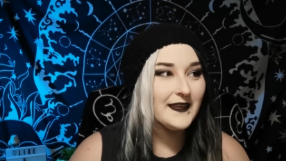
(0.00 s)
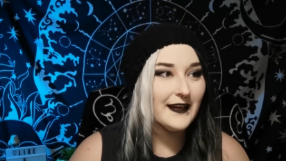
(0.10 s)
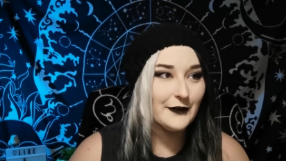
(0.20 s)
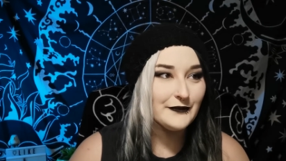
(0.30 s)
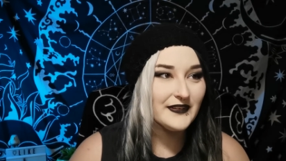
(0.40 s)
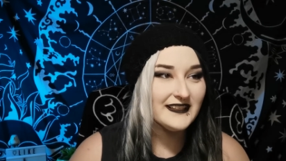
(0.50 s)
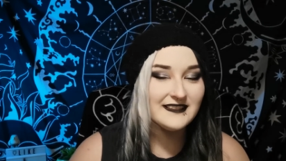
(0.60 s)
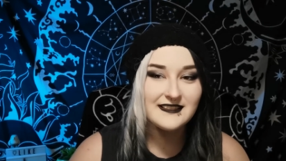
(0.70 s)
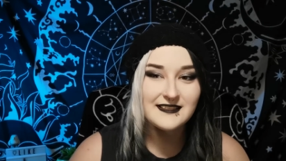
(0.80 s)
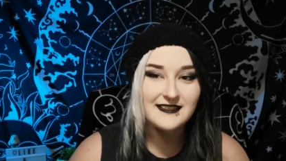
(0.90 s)
the
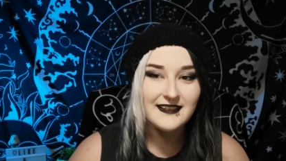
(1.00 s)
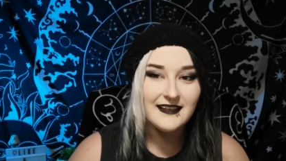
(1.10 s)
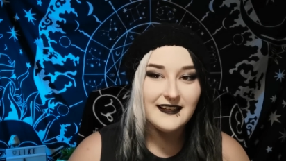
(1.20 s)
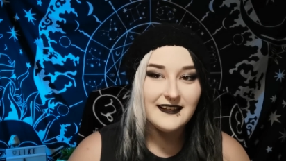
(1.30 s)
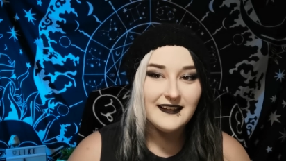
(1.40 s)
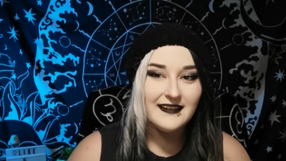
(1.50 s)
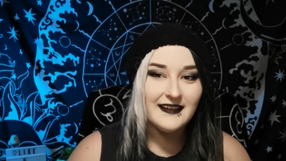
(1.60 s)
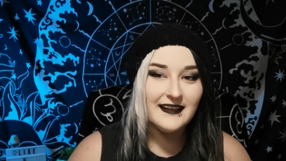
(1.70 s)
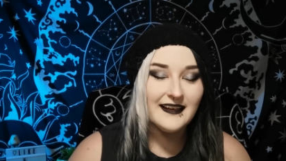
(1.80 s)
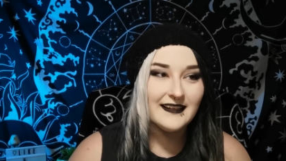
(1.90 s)
outfits
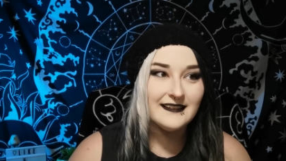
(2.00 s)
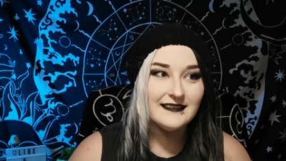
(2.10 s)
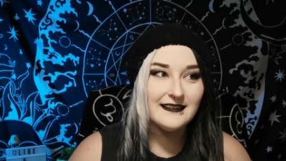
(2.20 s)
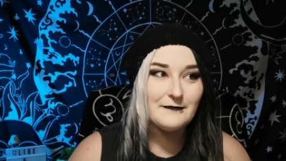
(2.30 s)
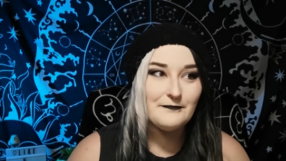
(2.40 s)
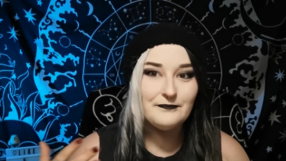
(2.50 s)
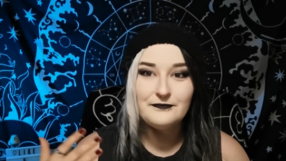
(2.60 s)
and